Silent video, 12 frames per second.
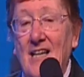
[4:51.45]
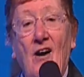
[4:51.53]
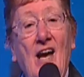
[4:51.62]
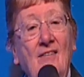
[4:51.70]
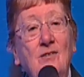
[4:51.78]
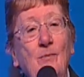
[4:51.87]

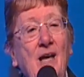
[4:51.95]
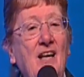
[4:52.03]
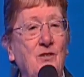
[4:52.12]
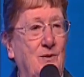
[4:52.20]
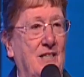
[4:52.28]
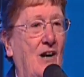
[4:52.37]
Now, I have to be
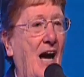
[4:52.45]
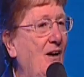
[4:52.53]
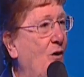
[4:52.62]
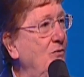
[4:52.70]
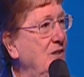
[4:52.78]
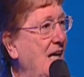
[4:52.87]
honest with you.
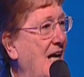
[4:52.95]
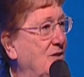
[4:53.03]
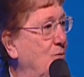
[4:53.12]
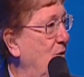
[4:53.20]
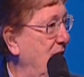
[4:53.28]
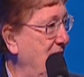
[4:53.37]
I only
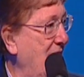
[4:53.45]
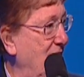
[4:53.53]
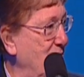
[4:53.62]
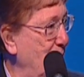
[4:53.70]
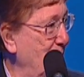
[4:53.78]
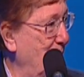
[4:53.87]
had
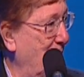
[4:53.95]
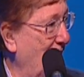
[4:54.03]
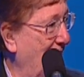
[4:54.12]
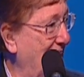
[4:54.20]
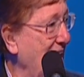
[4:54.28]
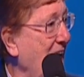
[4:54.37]
$20 with me,
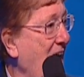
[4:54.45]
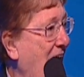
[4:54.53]
all right?